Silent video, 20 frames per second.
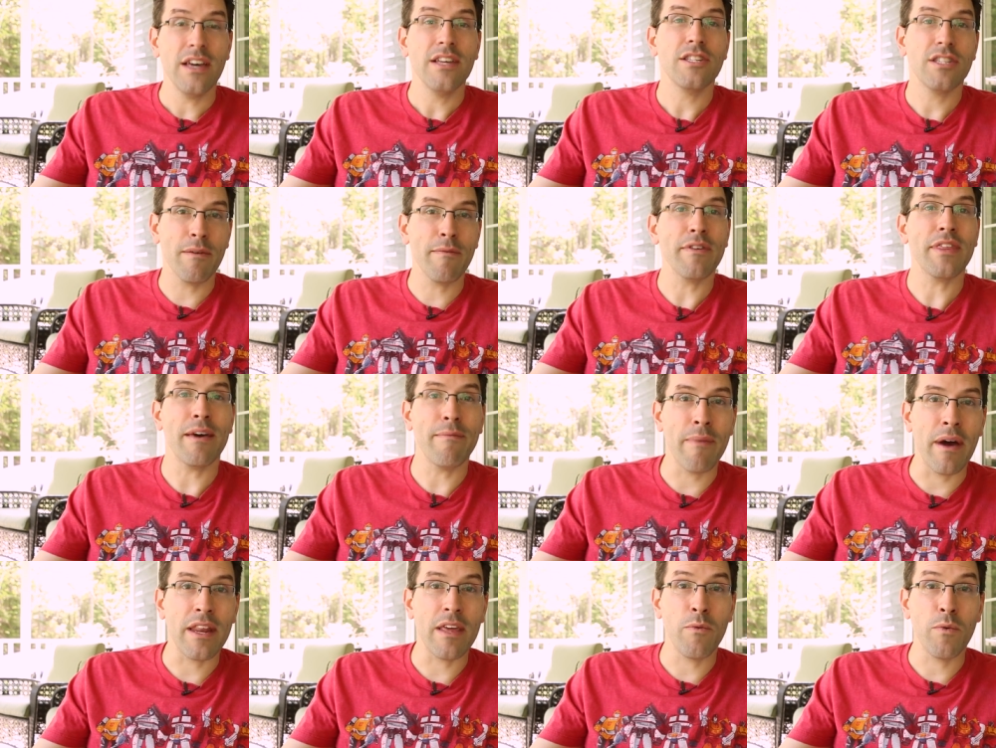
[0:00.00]
Some of
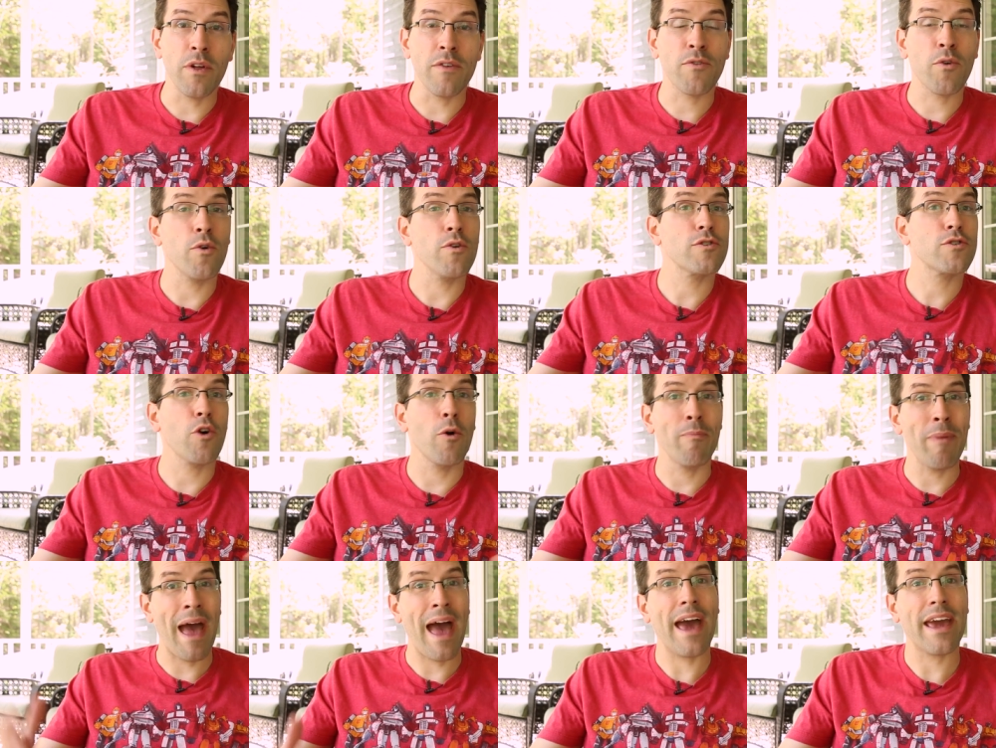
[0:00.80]
that money will, of course,
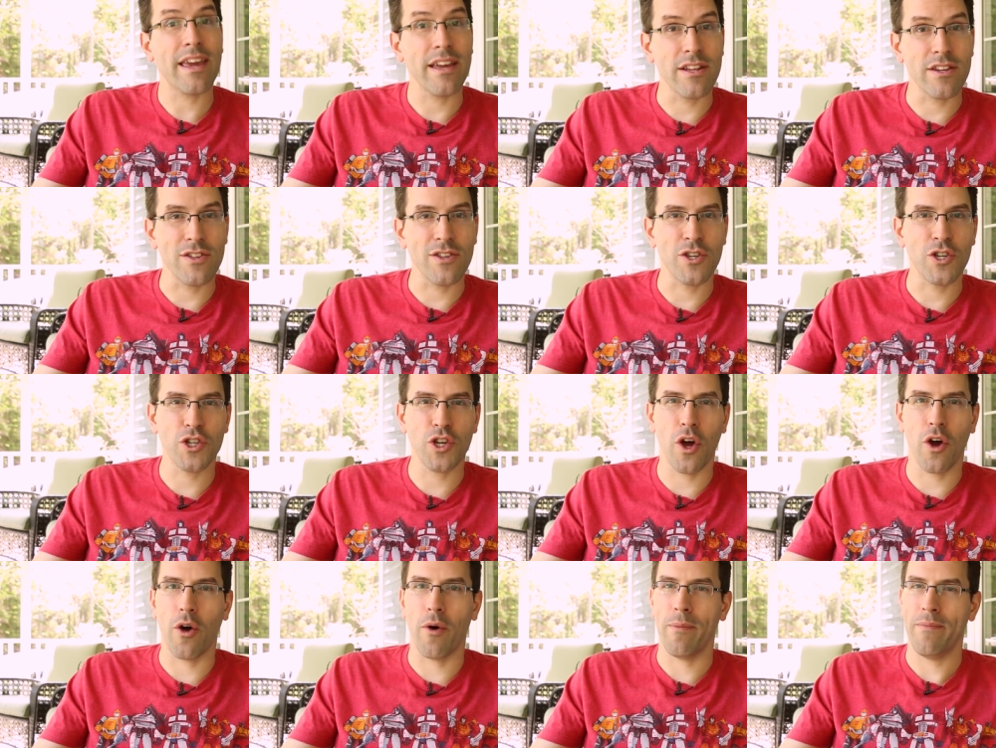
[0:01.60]
go back into the
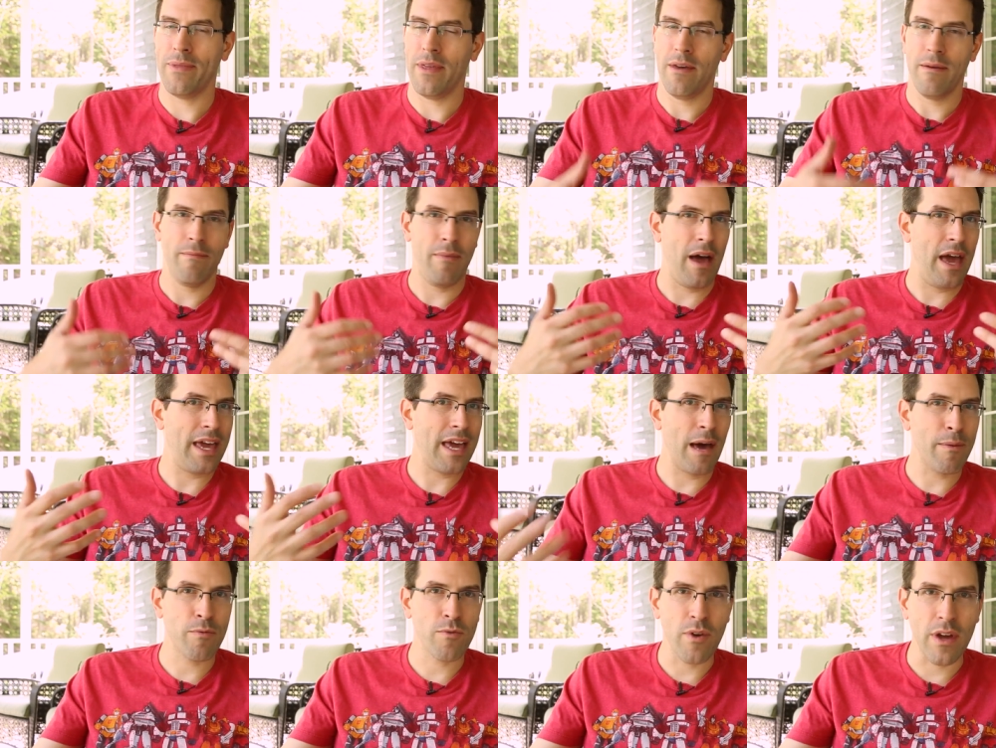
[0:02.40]
show
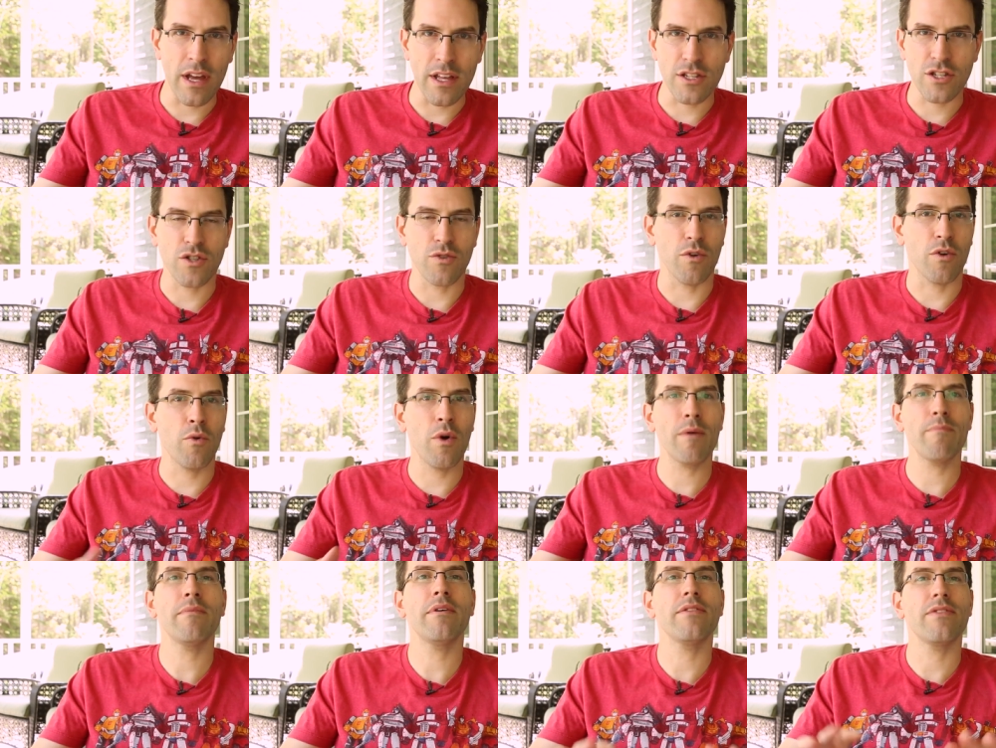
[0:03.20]
buying upgrades to
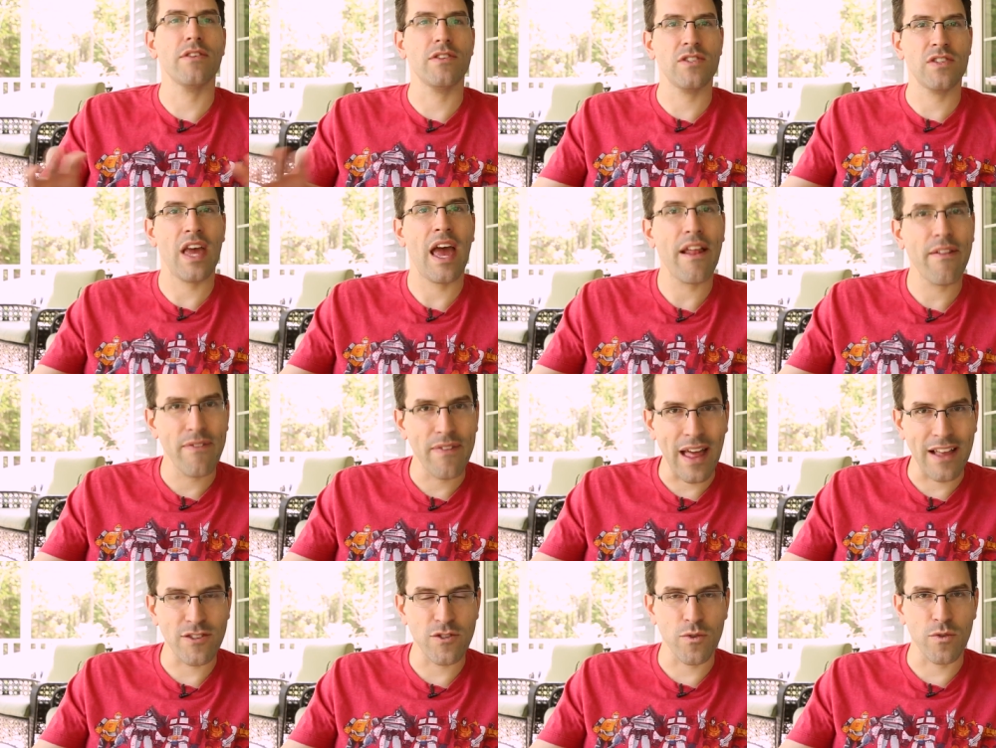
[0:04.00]
equipment, the set,
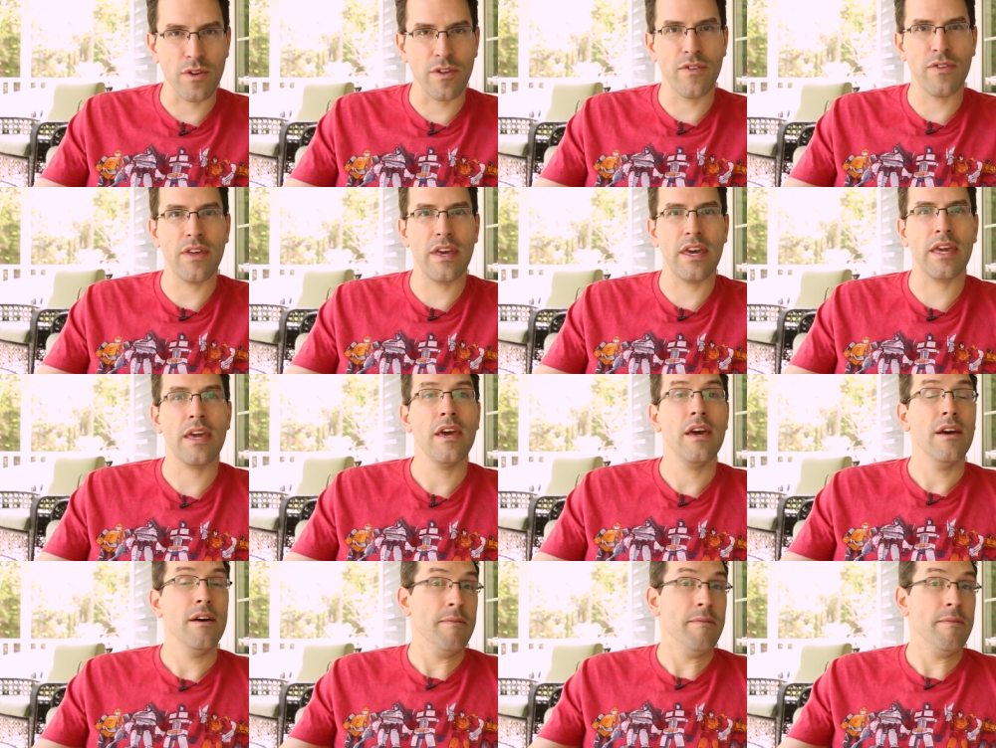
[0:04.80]
that sort of thing.